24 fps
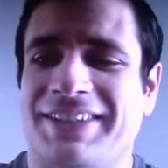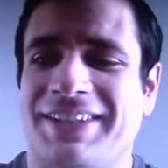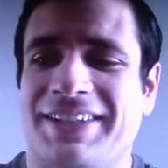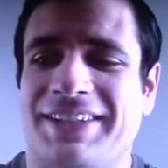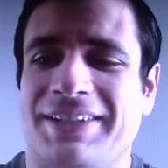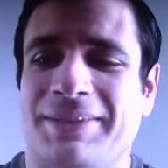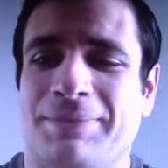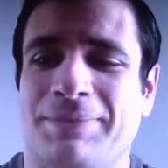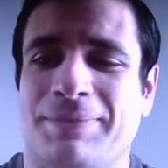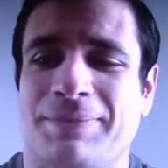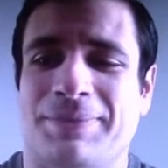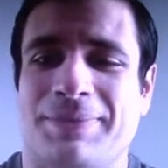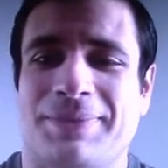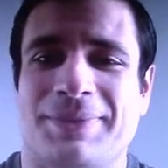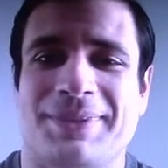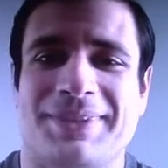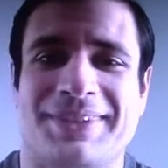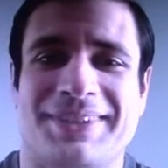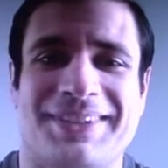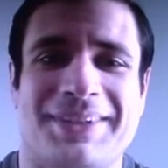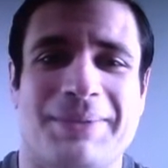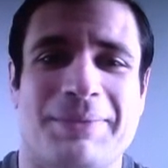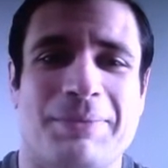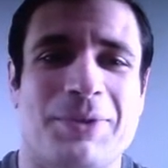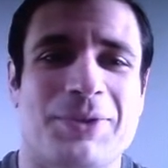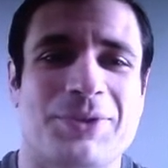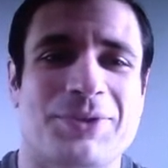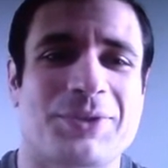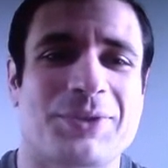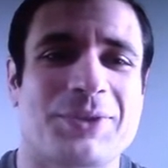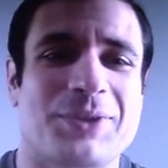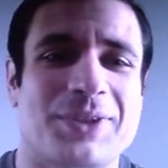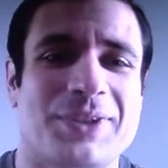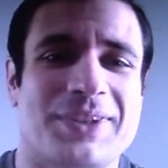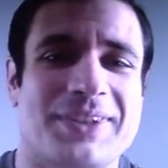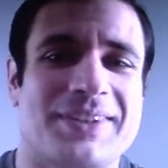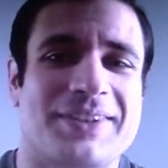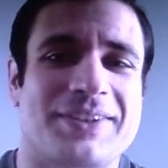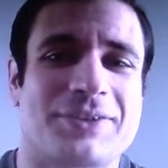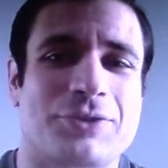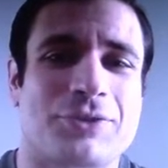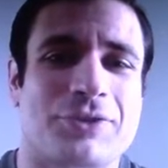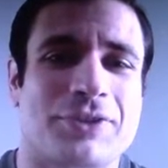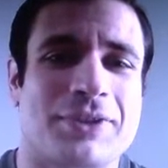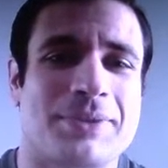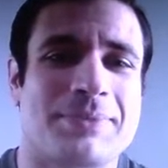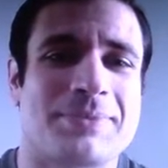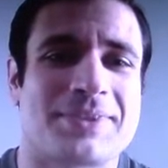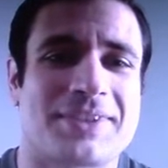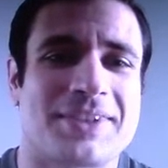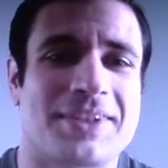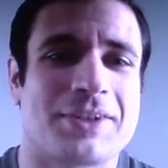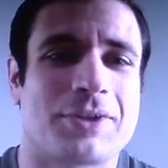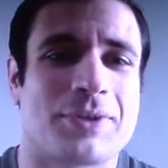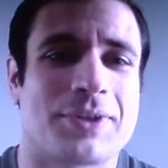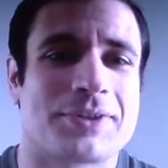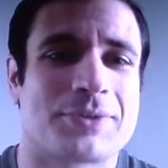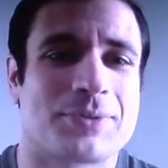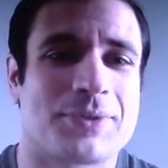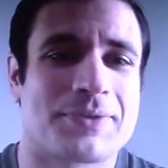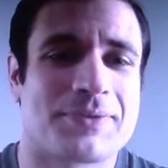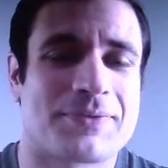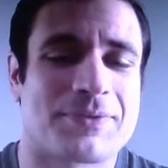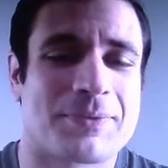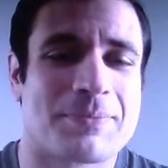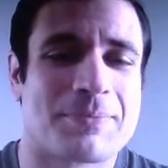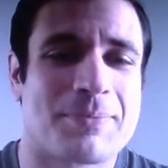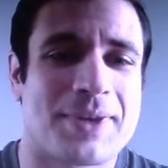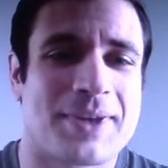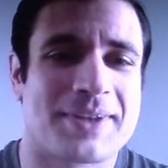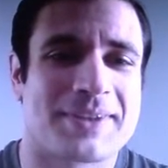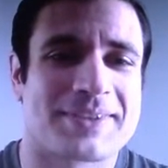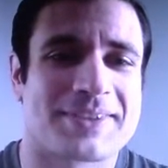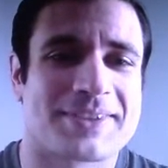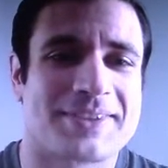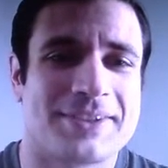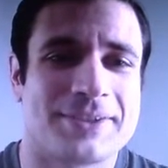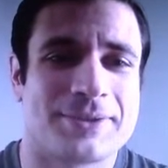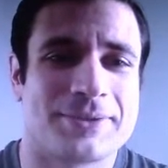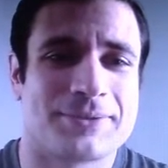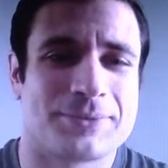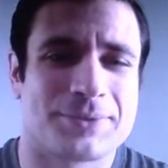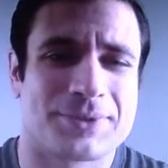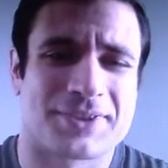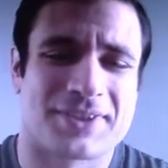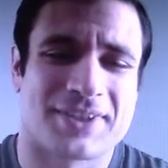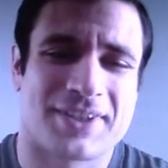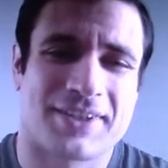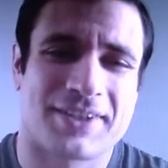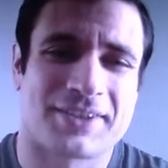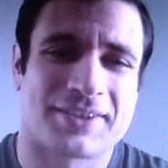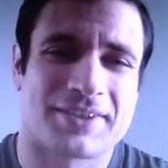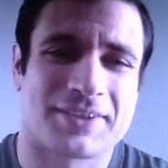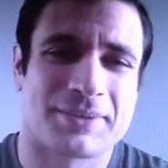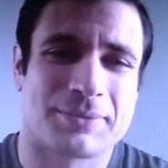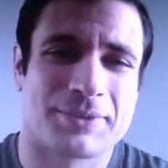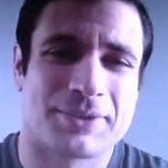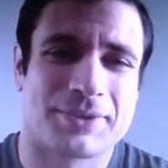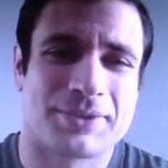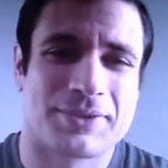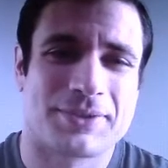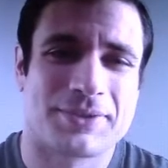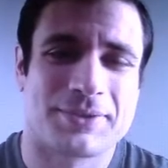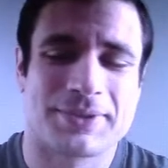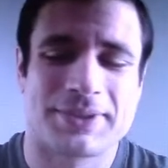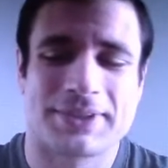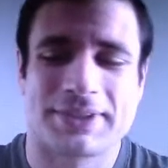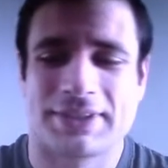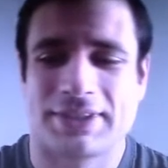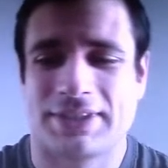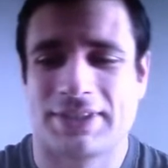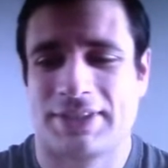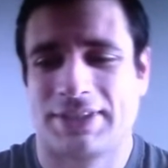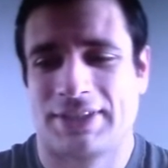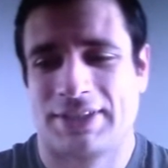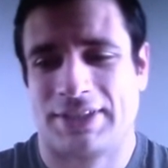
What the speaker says: it. I'm also looking at the Dream Sequence one from Man of Steel, which is kind of similar to it.